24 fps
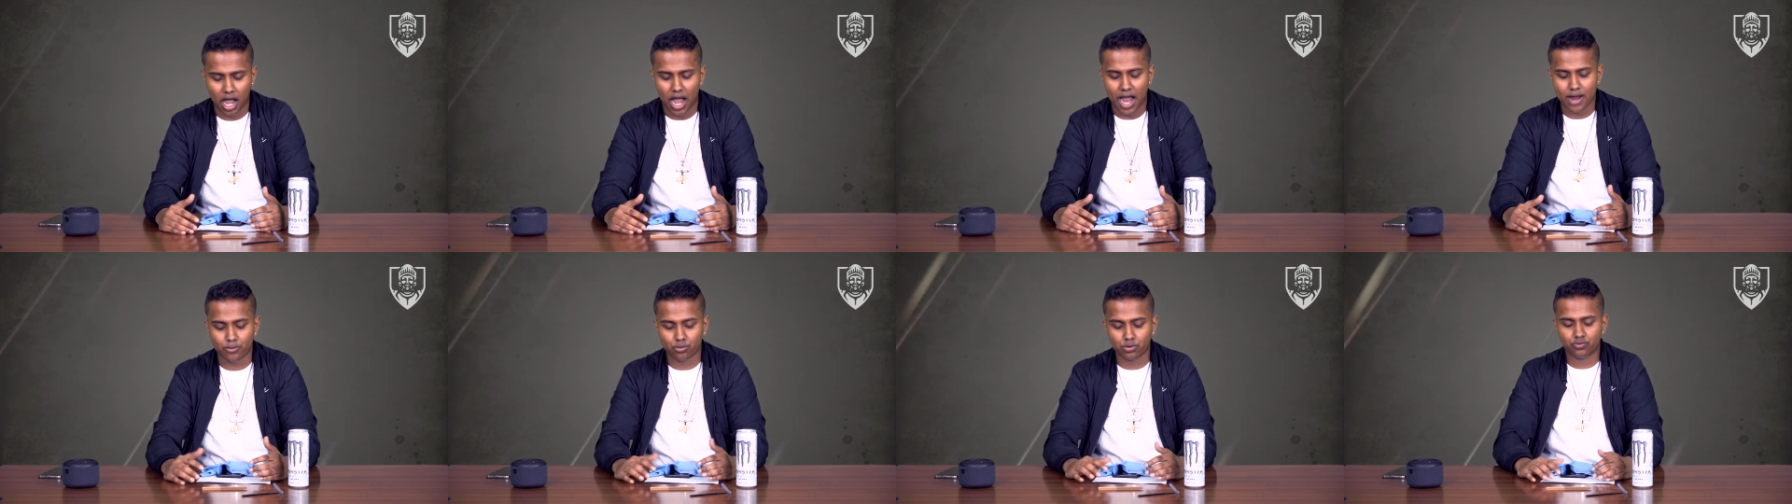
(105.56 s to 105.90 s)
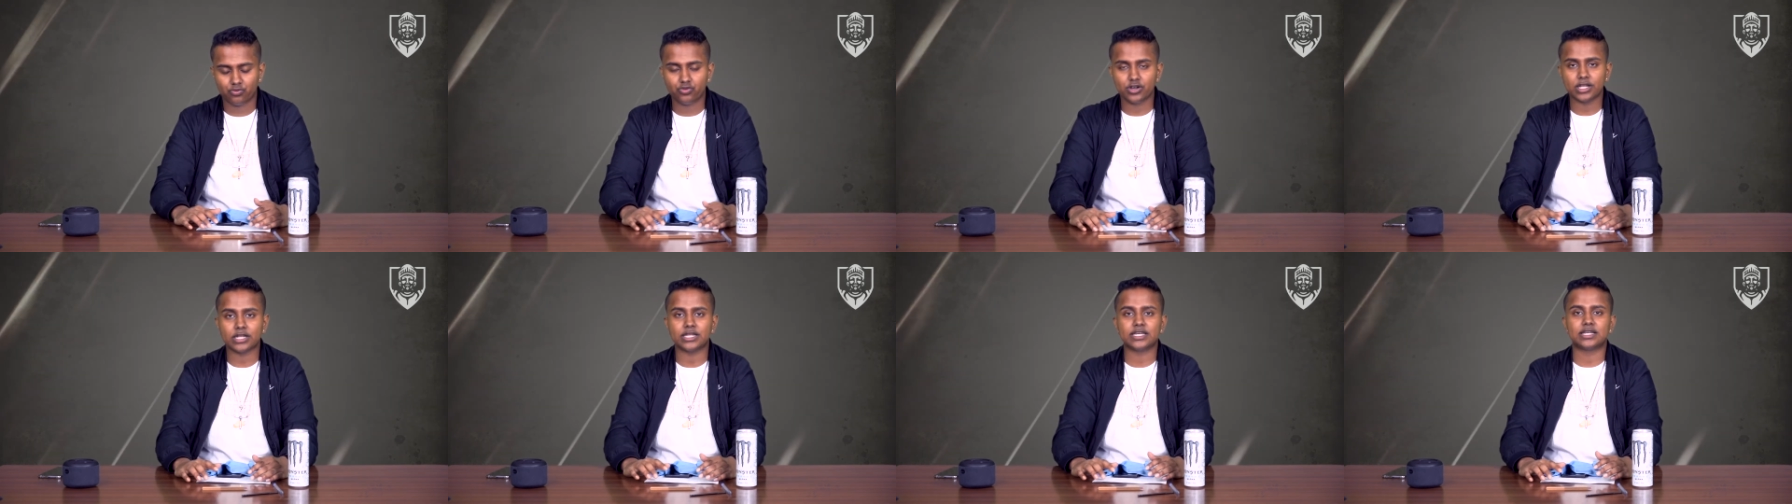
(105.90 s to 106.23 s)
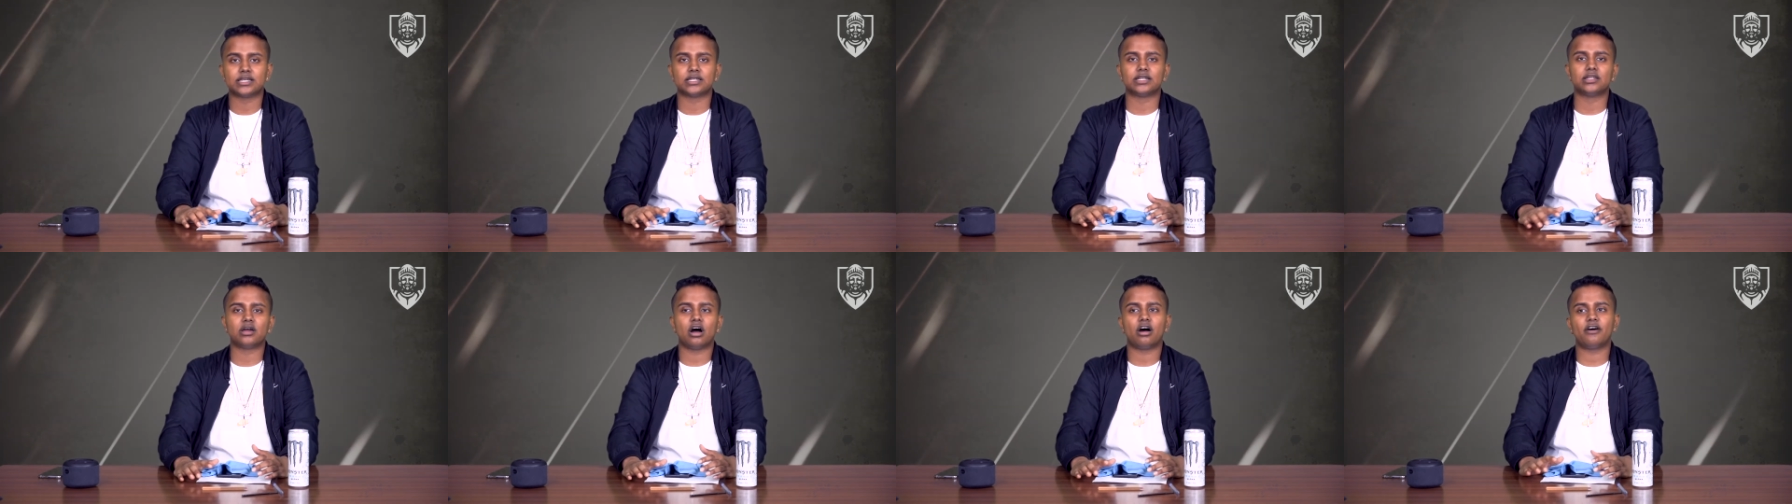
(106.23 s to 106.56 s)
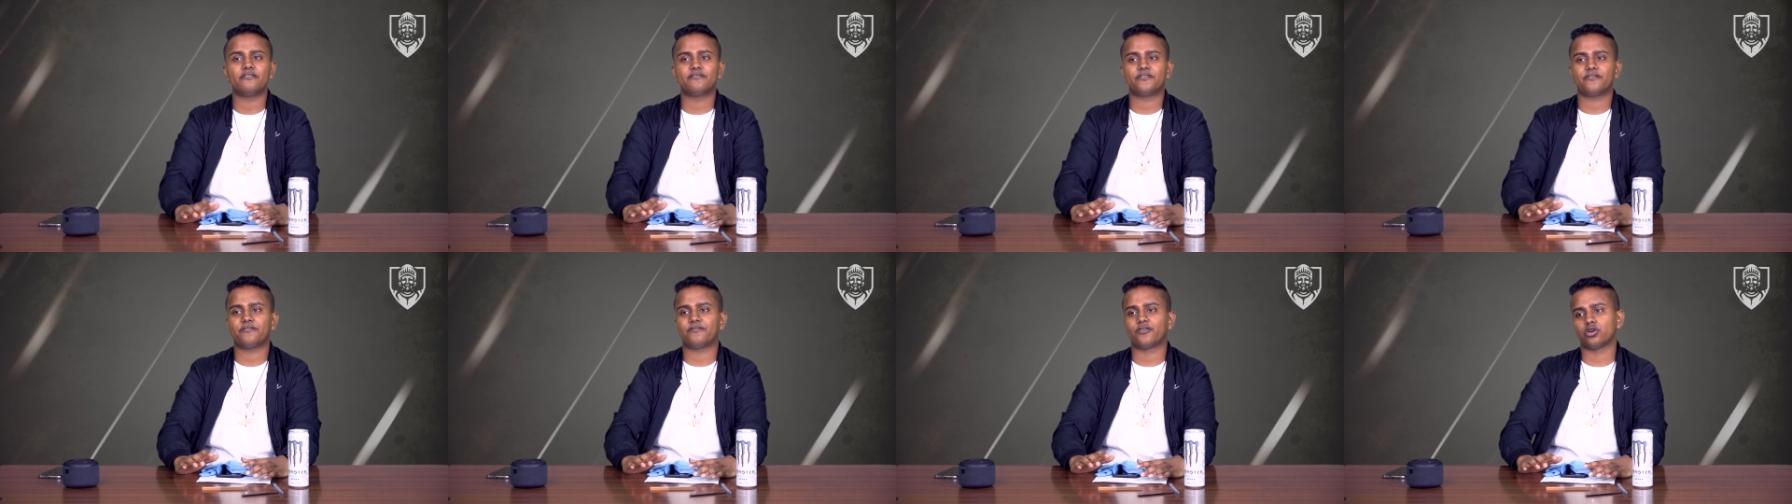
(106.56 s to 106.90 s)
I would really
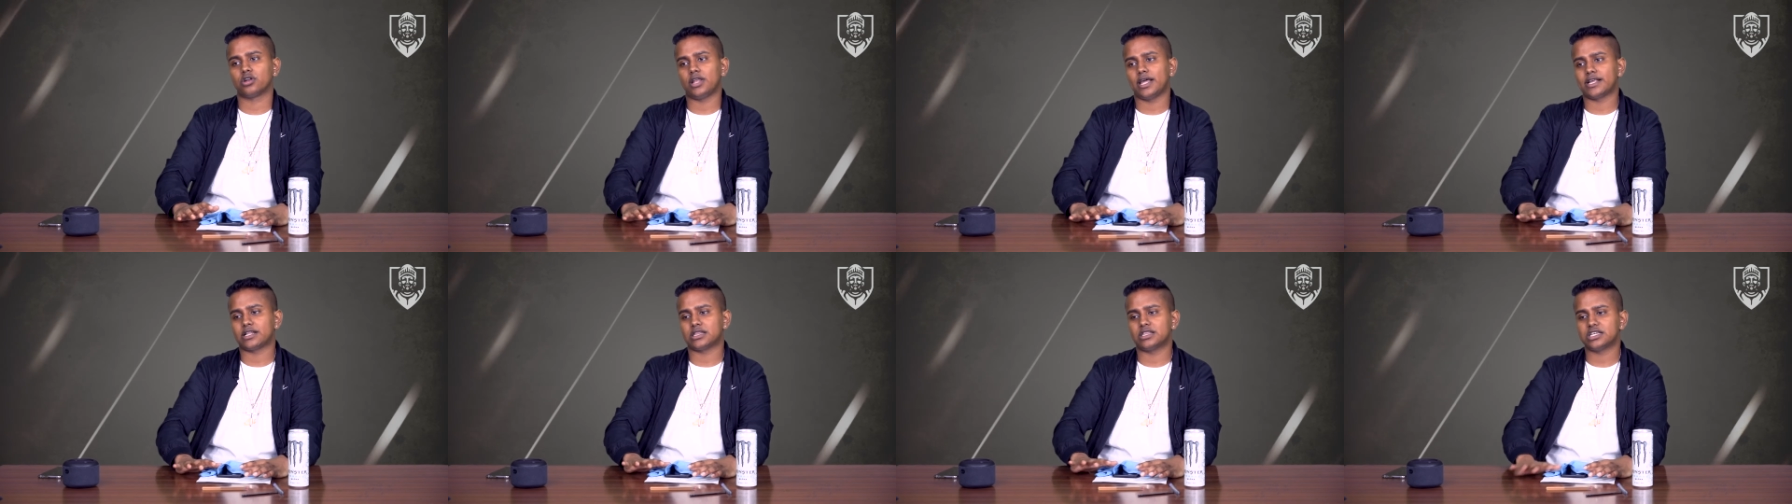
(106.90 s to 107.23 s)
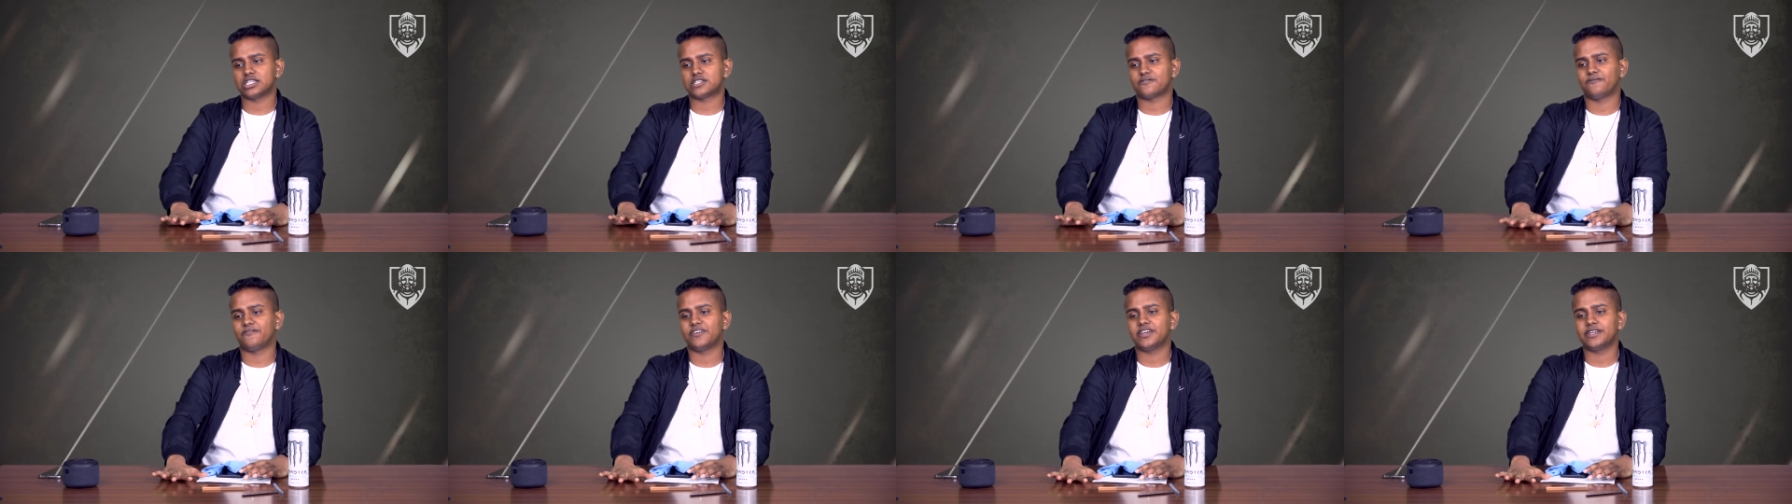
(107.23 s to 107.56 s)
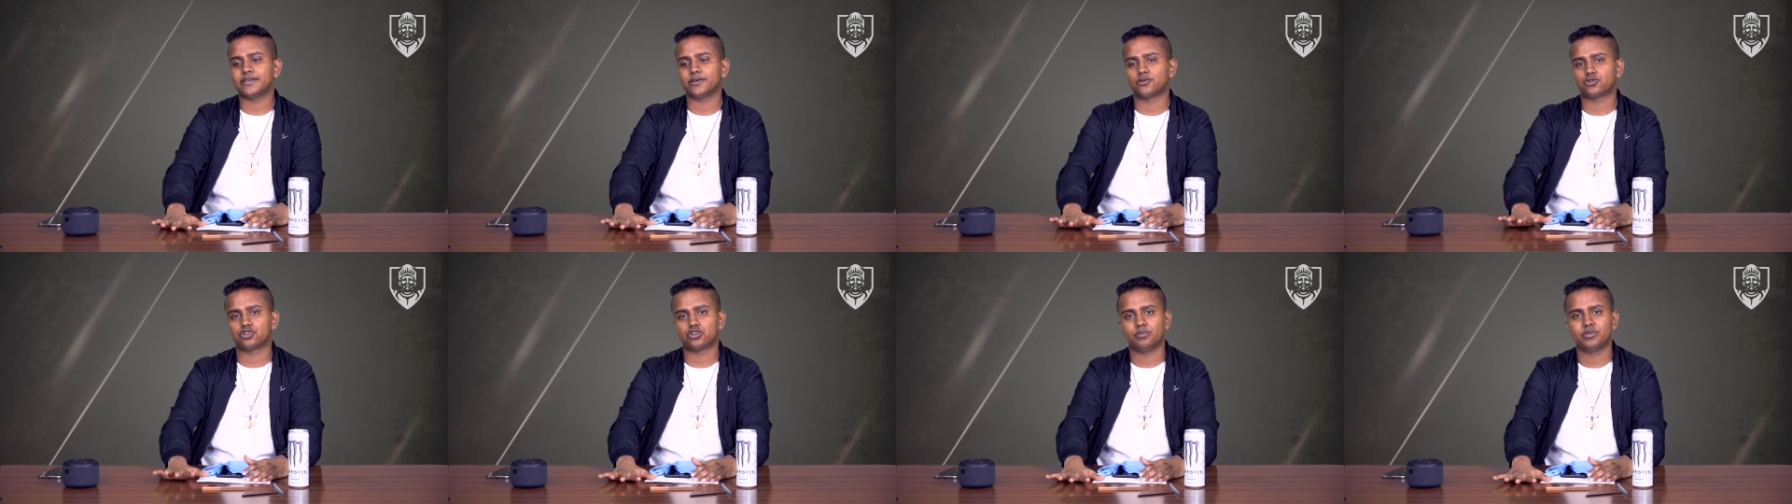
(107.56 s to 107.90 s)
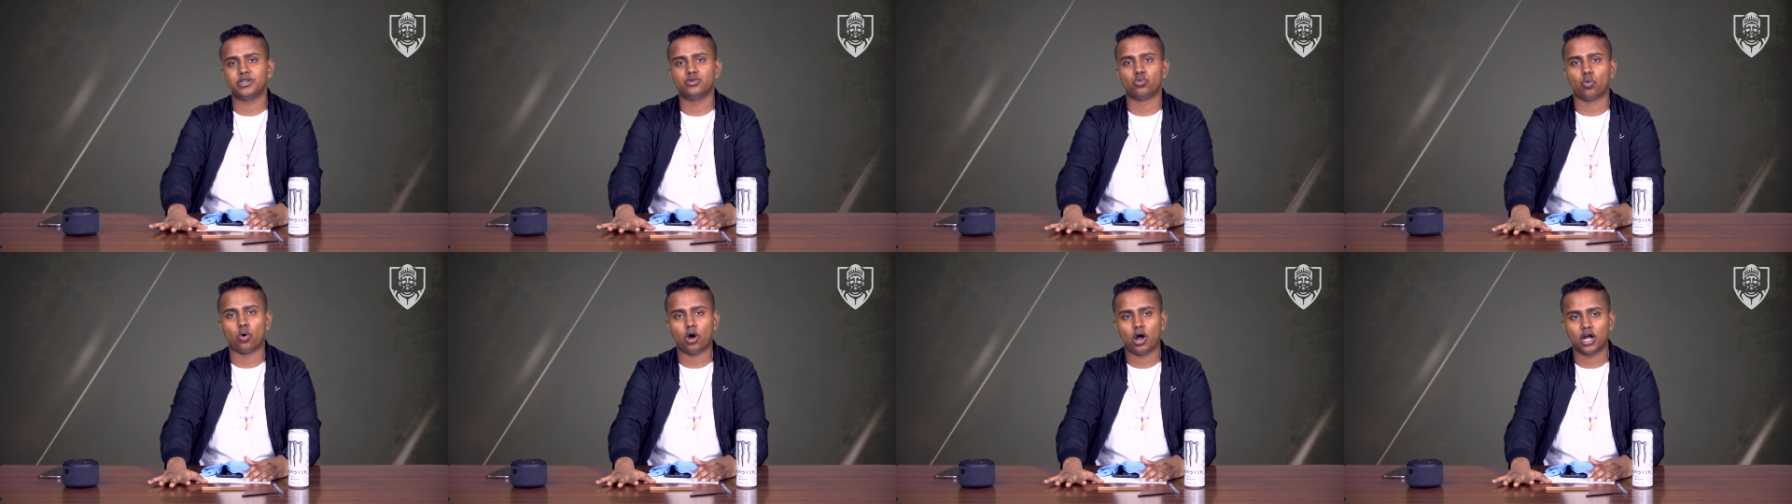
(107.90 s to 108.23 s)
love for like this video to be
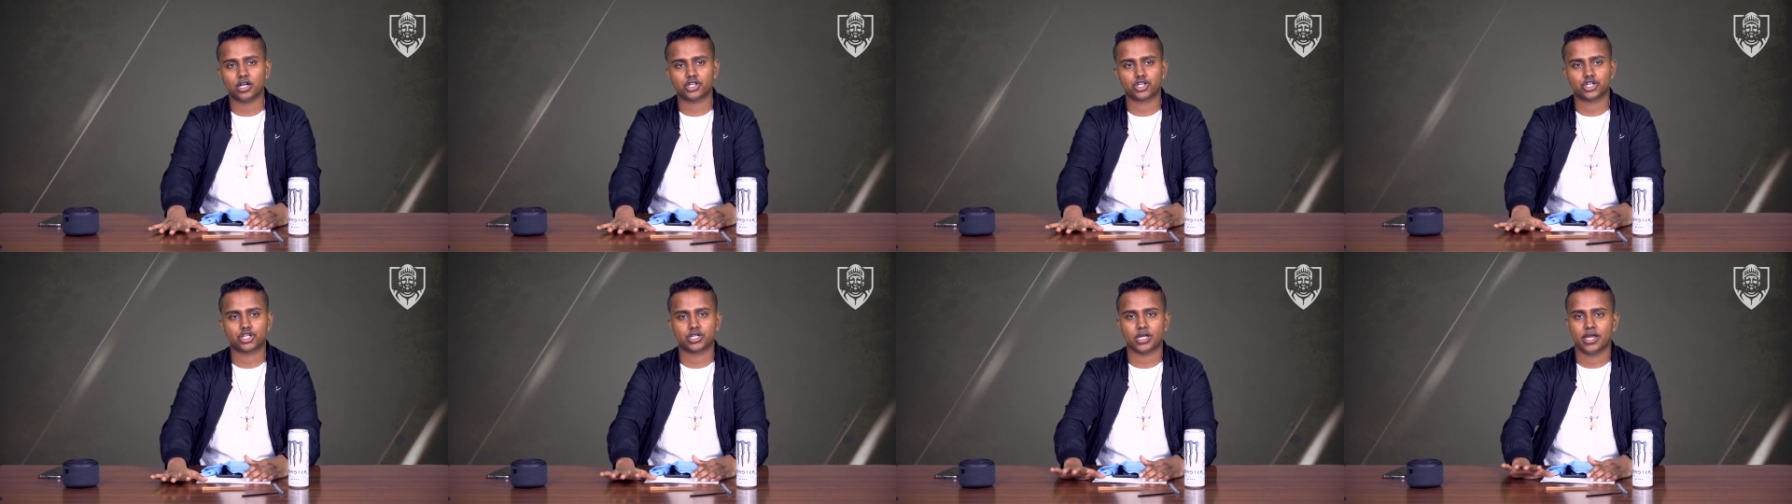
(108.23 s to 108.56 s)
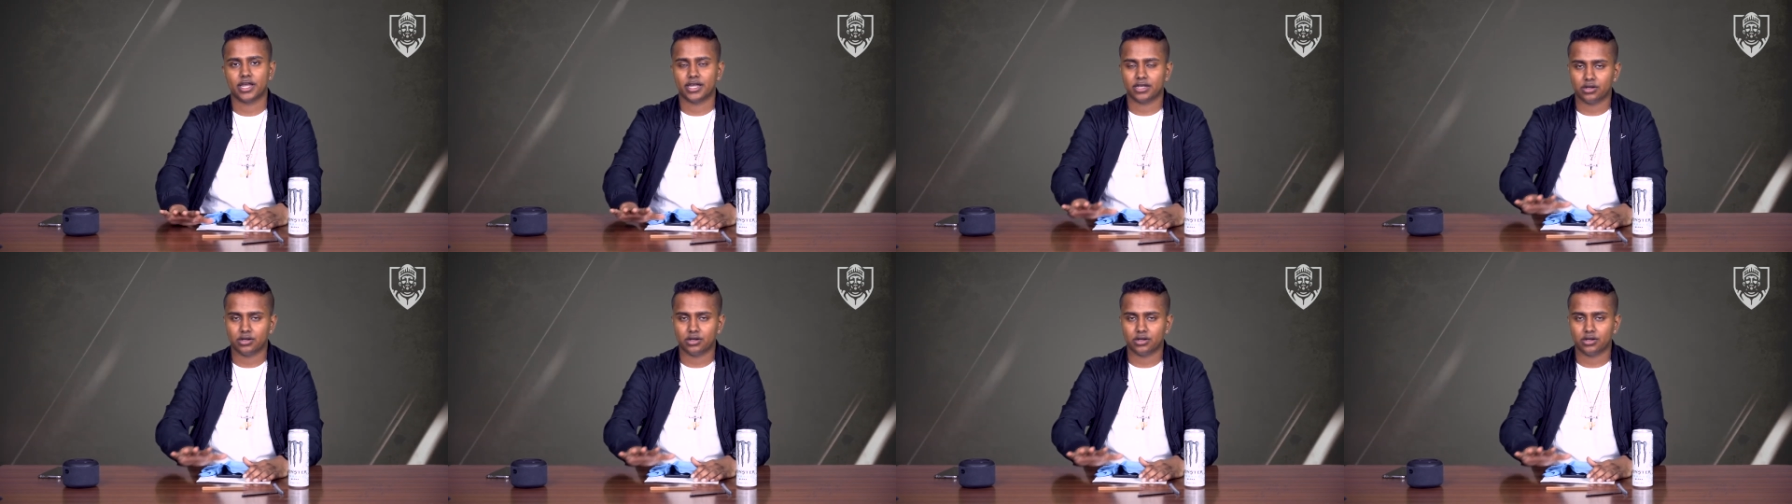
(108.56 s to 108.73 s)
watched